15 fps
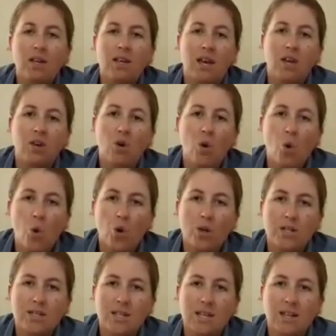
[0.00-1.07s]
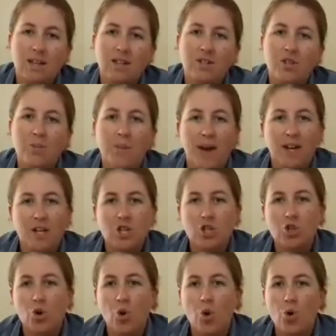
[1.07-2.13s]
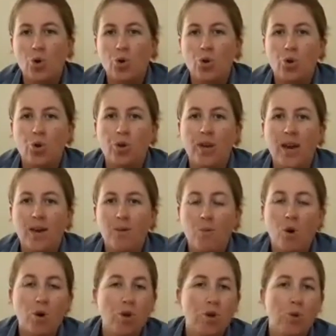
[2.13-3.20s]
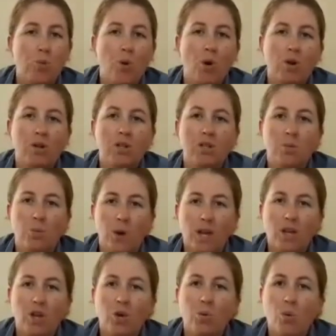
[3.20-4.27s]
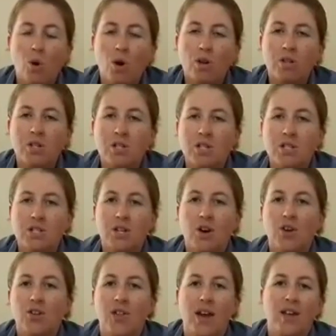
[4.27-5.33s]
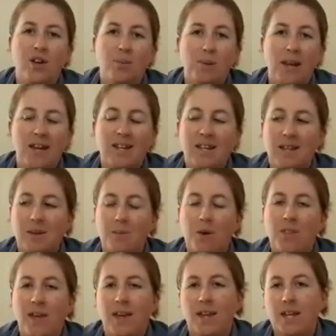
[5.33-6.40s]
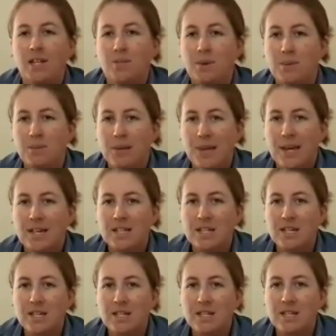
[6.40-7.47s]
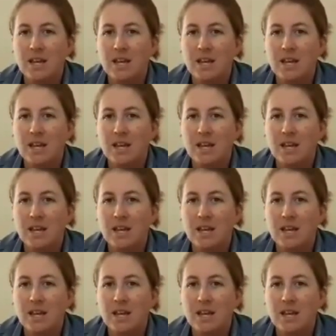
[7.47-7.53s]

Get your orders in to make sure you get what you want when you want so that you're planting them when they need to be planted.